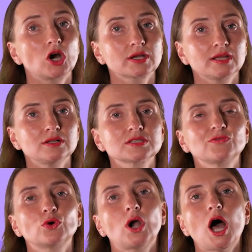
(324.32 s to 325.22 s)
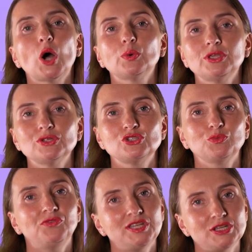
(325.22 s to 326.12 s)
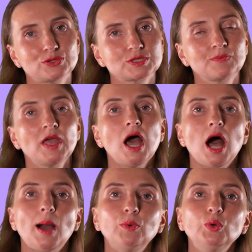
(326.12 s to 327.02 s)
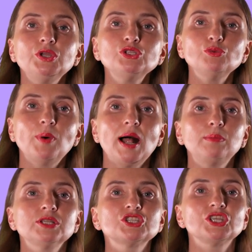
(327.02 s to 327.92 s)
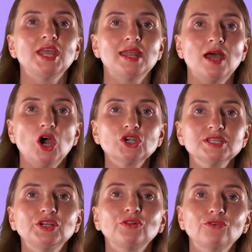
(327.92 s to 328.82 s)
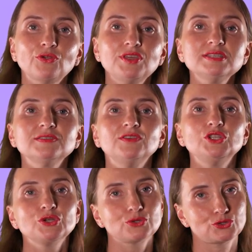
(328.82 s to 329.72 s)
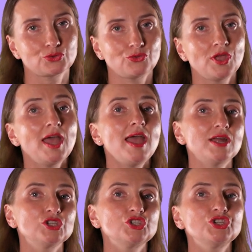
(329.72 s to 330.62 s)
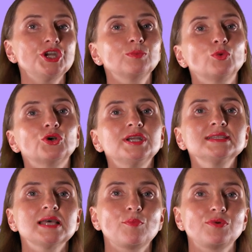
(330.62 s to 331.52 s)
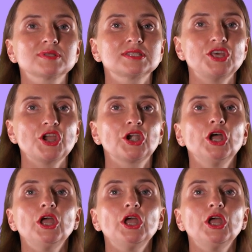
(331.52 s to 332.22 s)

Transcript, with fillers: articles for our YouTube videos. I'm going to publish an article for this video soon and share more examples there,